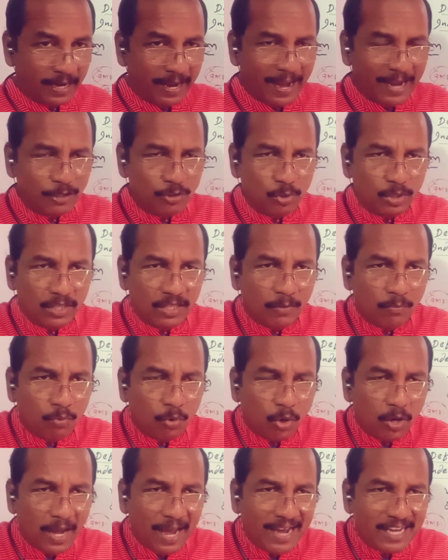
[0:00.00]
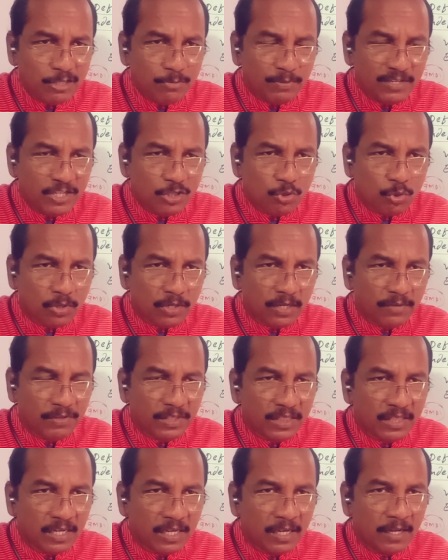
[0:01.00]
Actually, the word has been sorted
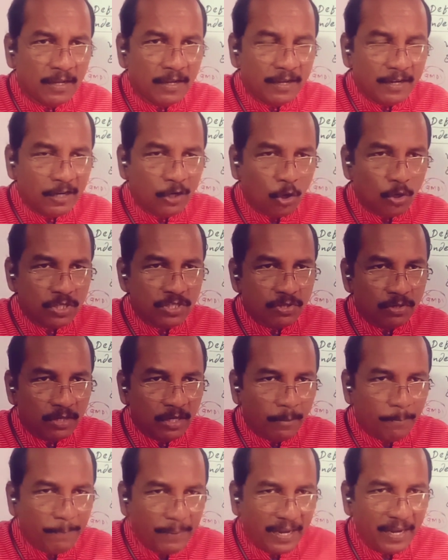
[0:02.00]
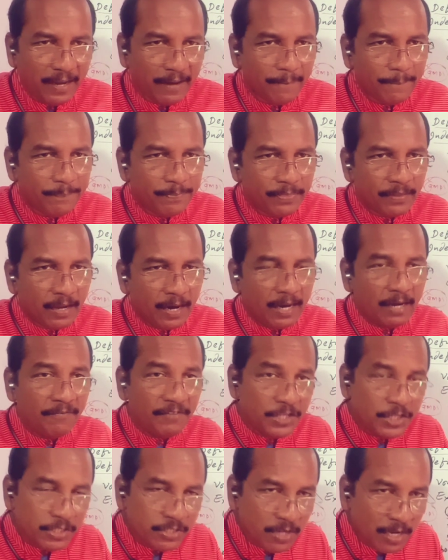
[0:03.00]
with the consonant P, and
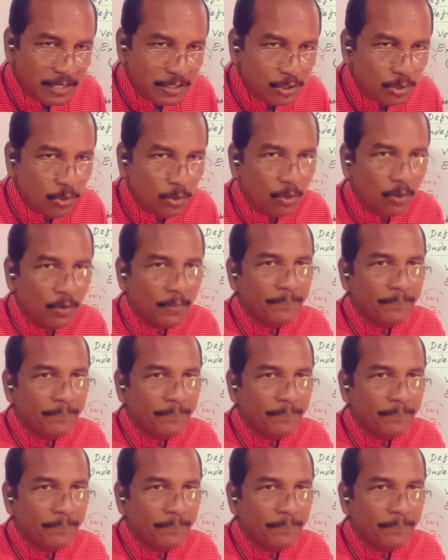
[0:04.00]
which is also